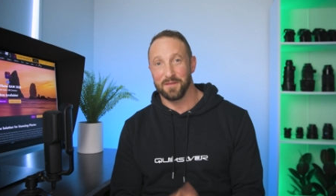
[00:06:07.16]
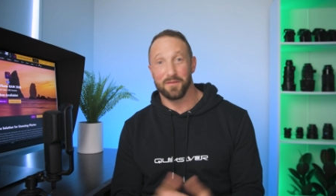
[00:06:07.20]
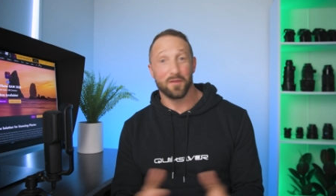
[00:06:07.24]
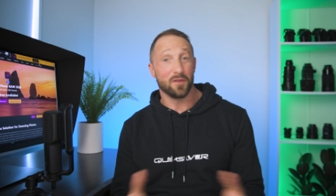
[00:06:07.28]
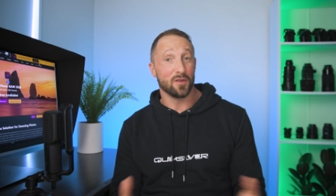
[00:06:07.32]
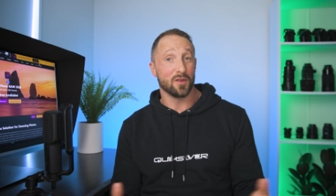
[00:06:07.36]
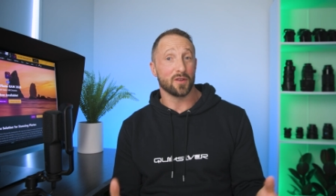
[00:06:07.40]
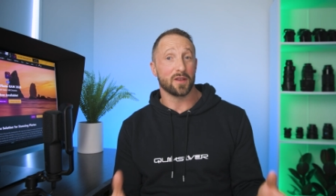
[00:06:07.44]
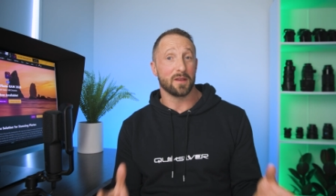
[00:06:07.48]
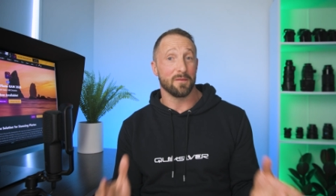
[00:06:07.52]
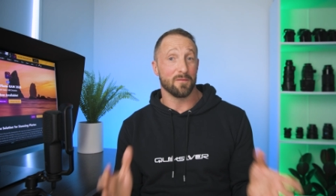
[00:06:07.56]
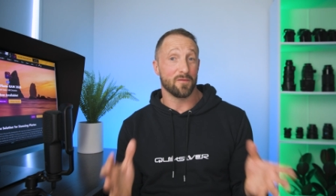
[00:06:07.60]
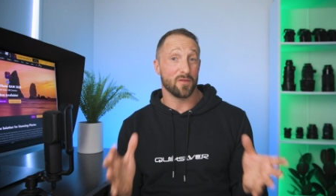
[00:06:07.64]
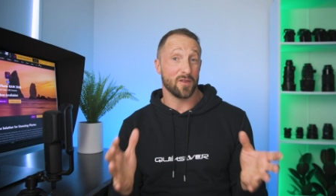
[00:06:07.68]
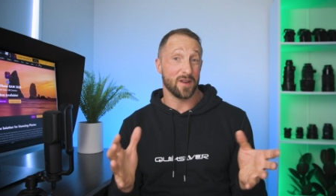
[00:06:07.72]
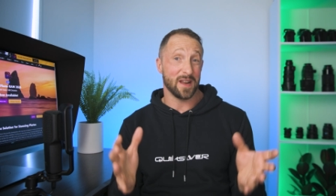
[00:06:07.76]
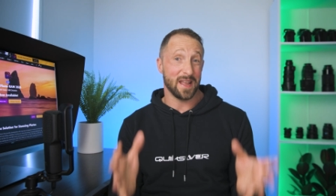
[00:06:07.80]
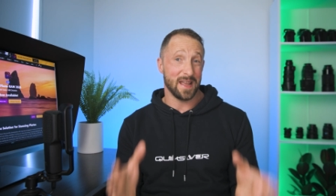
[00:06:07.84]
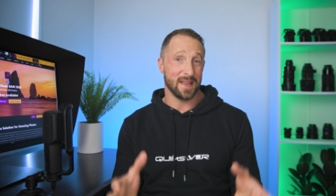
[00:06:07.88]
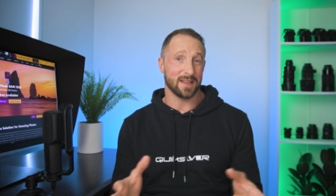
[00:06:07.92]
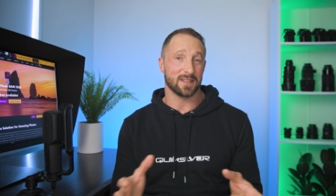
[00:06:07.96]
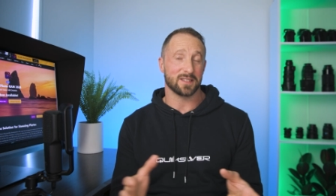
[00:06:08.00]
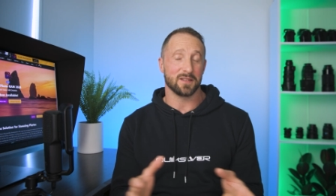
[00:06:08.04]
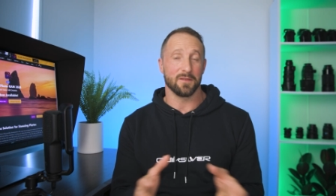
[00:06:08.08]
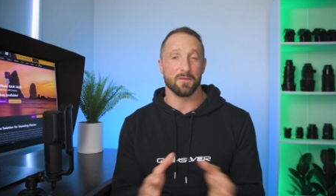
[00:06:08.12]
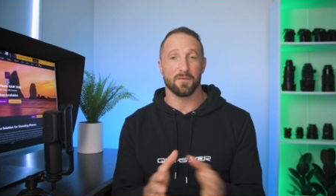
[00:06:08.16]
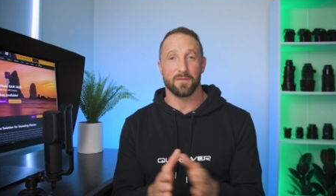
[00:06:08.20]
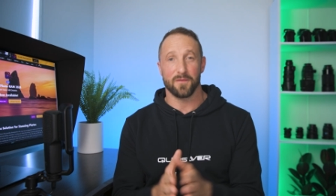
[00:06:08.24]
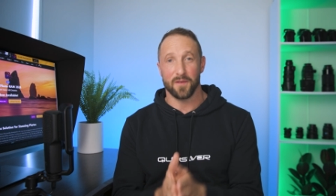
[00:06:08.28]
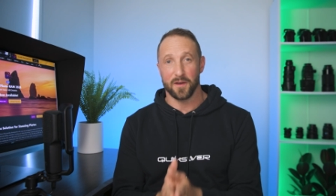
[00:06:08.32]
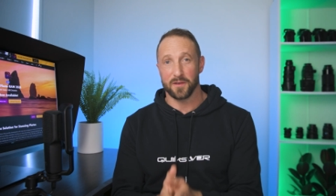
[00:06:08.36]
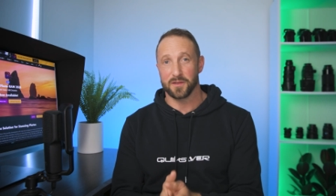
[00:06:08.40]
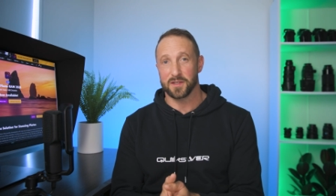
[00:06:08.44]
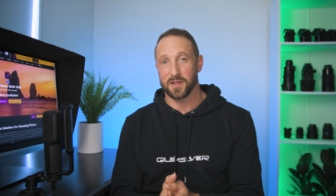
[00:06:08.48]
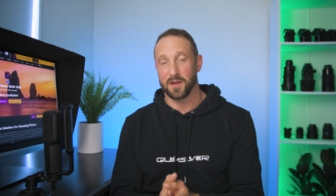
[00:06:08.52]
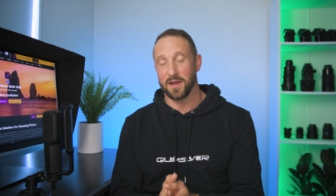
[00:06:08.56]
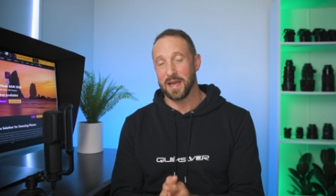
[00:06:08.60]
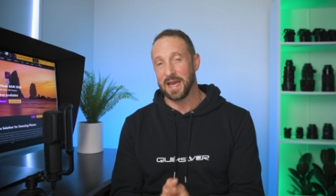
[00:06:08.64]
If you're looking for an excellent
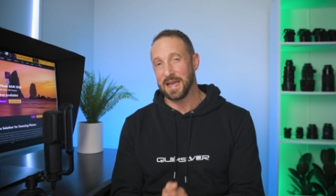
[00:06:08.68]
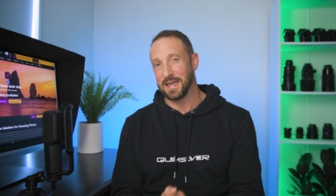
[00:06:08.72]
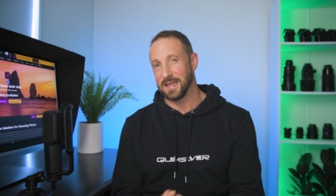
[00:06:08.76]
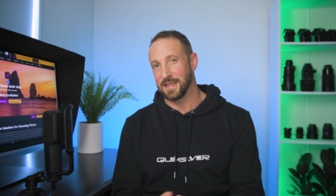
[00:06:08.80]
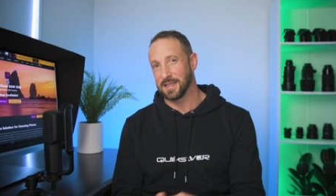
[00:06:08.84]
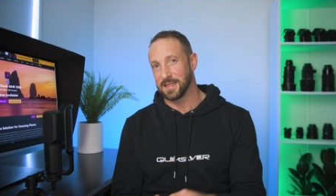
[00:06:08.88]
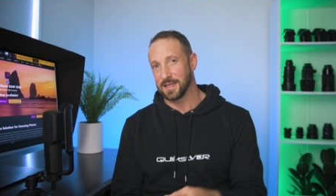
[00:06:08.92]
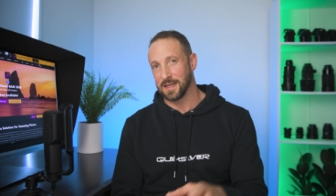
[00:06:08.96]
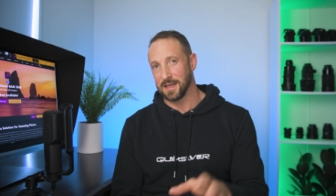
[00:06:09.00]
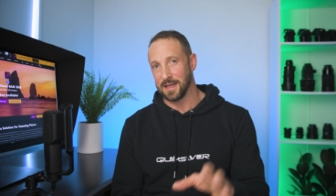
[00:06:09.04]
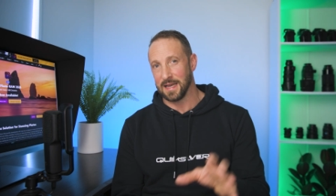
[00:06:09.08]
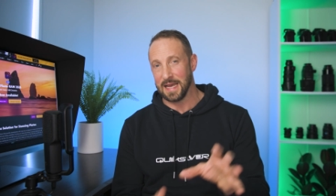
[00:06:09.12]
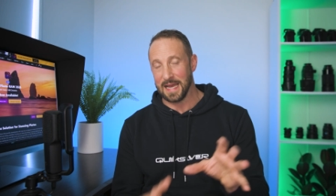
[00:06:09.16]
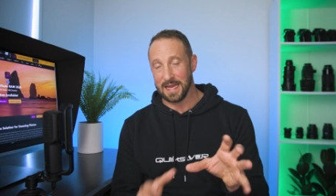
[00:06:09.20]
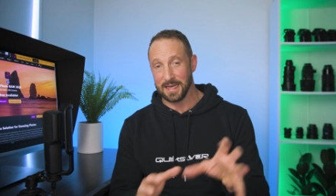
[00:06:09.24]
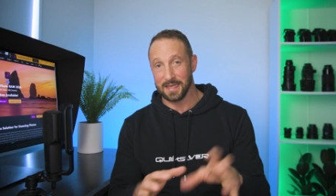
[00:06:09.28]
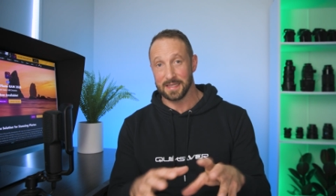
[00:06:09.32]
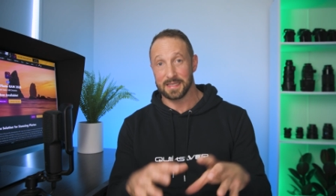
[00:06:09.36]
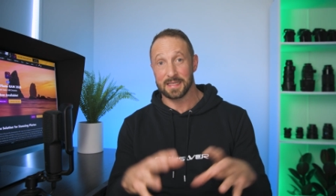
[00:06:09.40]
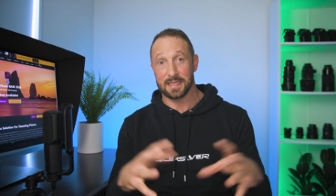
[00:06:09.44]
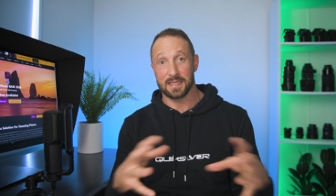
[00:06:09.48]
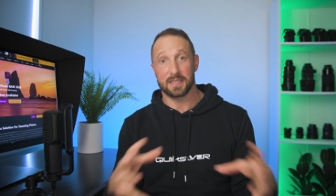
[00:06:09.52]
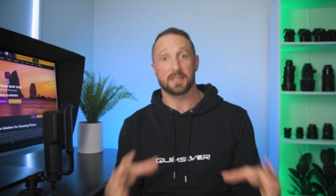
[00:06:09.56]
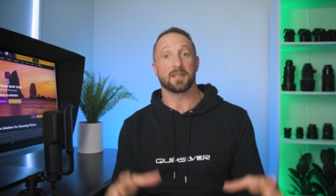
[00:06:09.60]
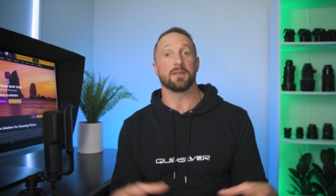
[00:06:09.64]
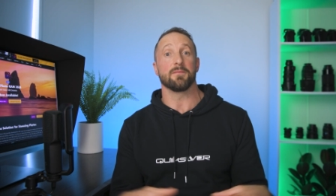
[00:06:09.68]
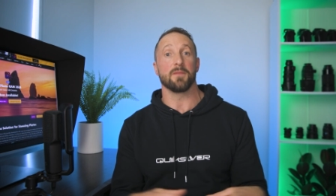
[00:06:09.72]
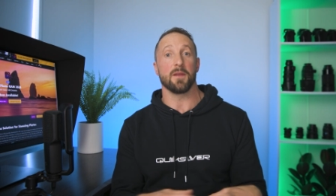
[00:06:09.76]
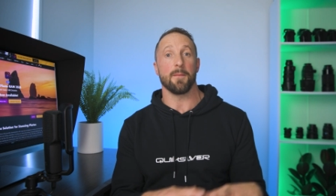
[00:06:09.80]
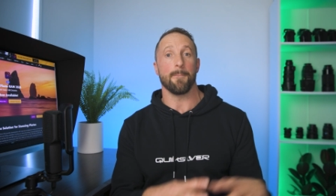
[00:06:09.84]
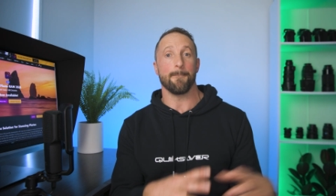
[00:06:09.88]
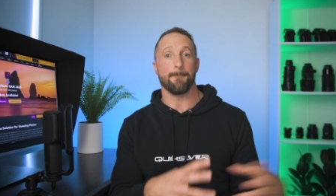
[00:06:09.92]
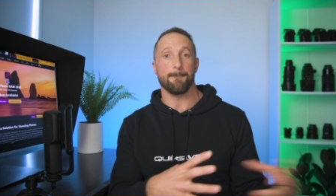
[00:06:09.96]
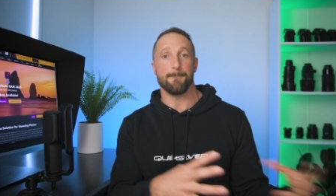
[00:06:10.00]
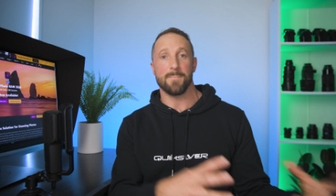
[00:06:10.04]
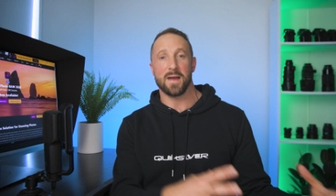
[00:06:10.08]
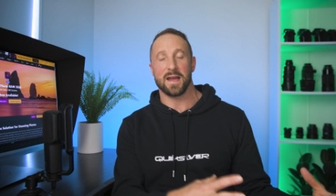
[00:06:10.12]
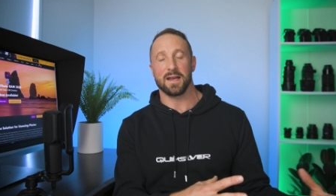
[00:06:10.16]
photo editor and a system that
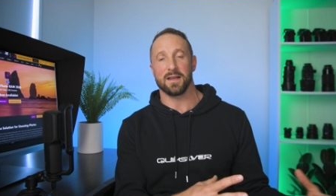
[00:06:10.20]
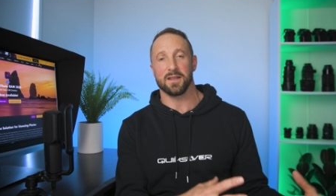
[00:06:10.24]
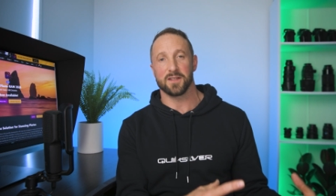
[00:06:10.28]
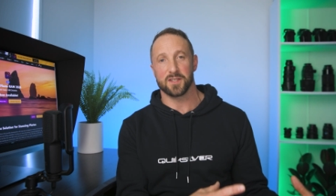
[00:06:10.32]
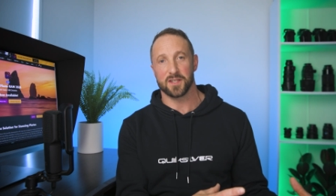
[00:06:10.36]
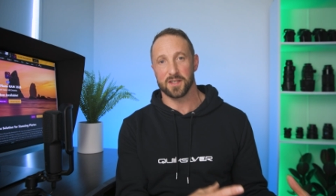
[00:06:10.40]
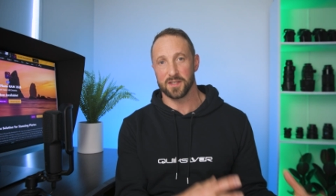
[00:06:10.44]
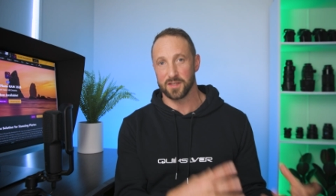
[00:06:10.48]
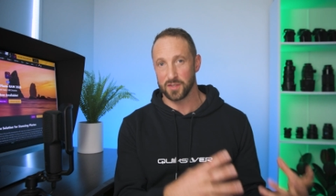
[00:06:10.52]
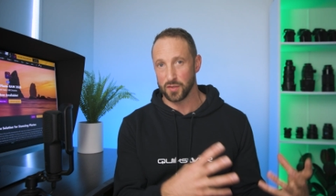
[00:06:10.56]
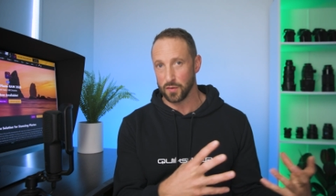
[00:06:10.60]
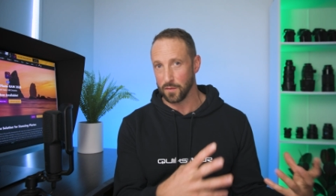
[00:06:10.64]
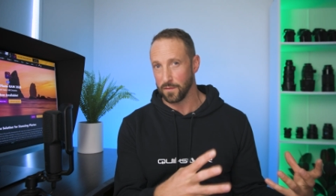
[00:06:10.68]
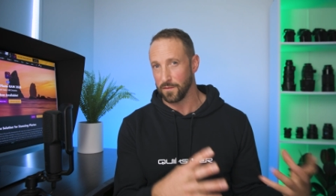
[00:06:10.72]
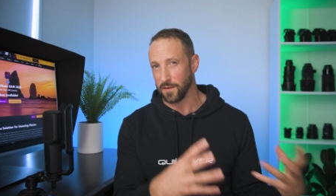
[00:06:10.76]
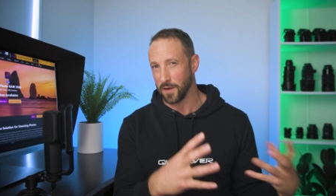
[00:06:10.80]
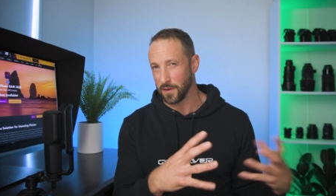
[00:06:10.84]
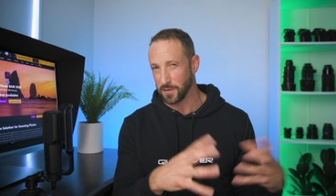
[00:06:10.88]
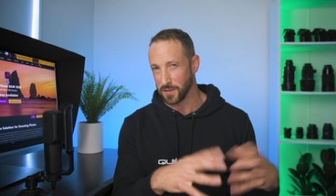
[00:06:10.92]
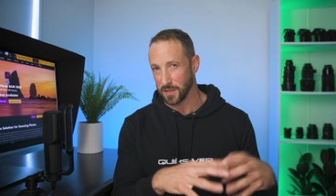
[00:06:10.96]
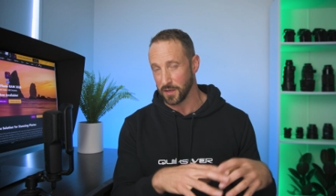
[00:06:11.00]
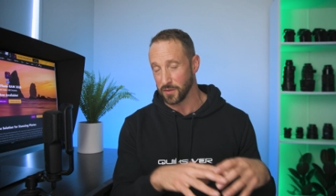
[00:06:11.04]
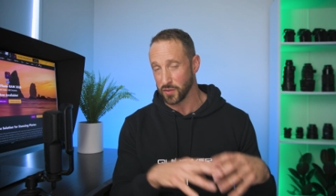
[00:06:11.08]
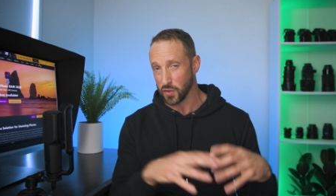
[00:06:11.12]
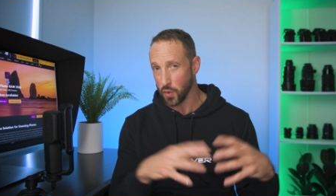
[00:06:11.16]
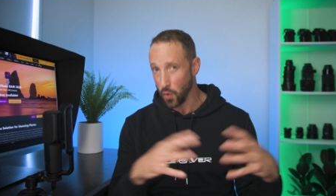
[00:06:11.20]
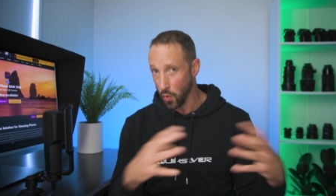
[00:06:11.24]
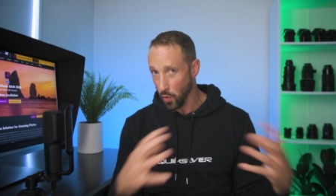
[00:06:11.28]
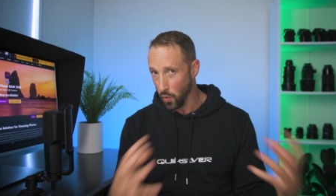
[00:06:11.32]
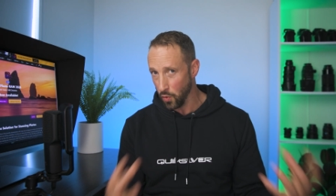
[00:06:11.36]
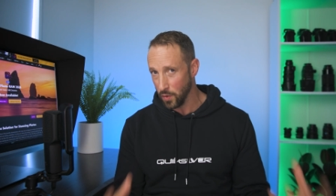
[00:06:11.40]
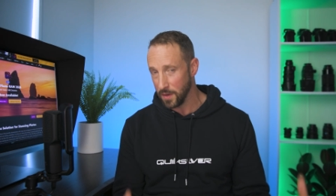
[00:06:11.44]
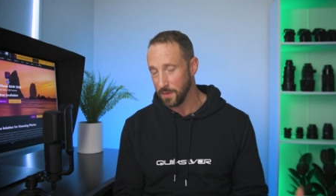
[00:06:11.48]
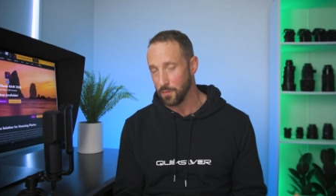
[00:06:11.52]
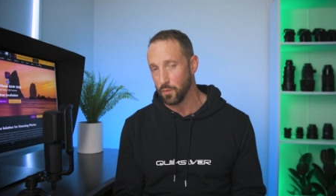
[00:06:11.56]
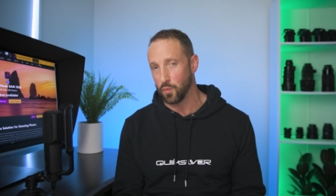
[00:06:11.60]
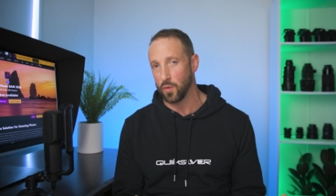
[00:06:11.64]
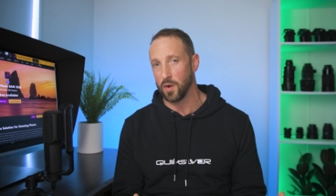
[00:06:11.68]
manages your photos
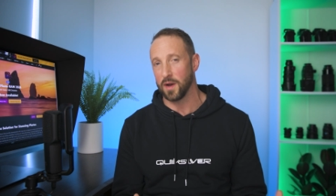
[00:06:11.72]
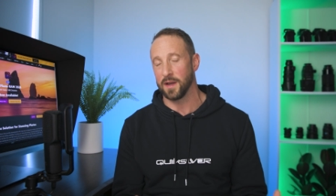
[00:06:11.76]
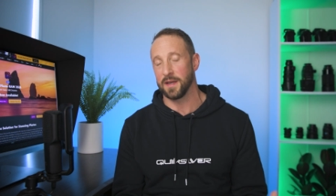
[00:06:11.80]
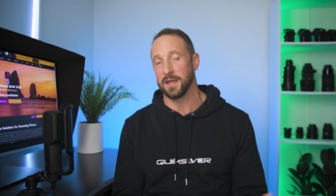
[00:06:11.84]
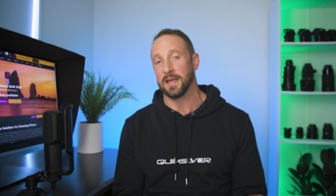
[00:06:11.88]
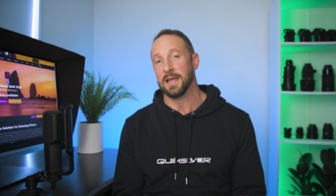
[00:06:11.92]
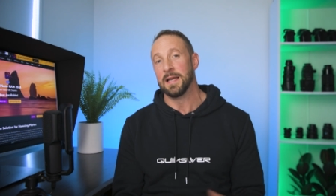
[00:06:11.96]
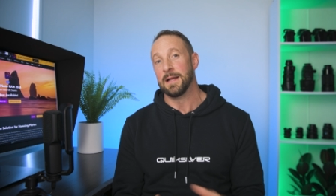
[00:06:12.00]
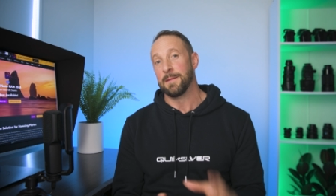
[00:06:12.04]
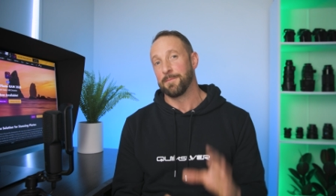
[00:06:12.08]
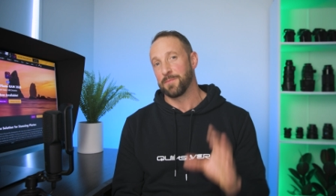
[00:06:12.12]
all in one,